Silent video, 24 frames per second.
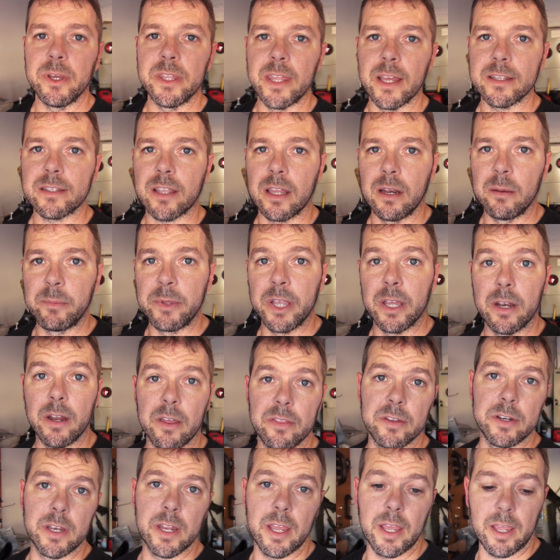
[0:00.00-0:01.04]
but that's gonna be
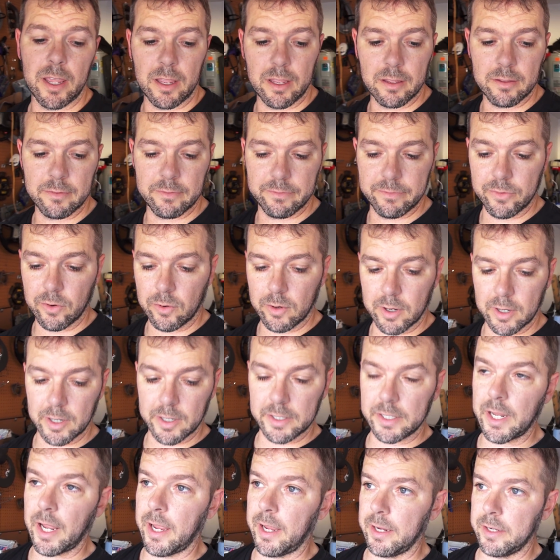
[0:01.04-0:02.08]
another day for
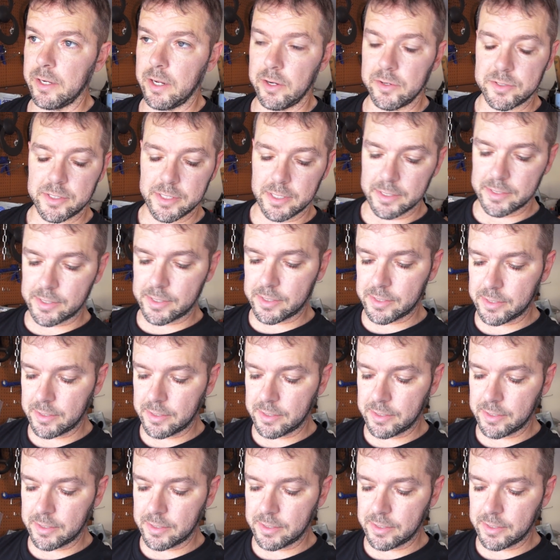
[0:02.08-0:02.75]
diagnosis.